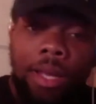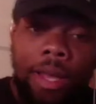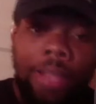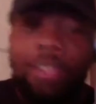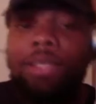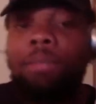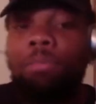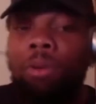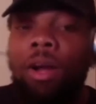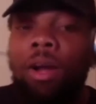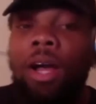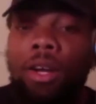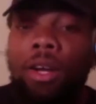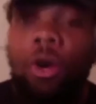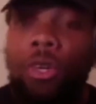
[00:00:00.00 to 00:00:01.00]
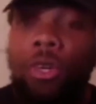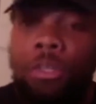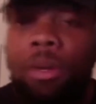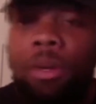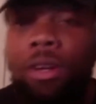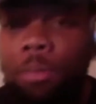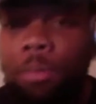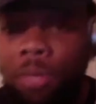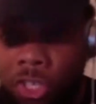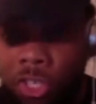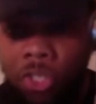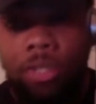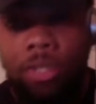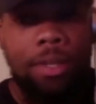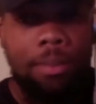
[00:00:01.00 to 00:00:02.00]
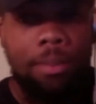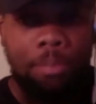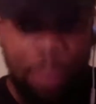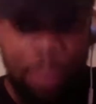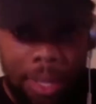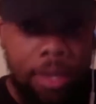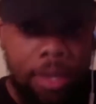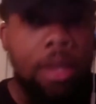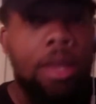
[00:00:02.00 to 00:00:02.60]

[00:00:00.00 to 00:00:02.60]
Has LeBron always been in a position to compete?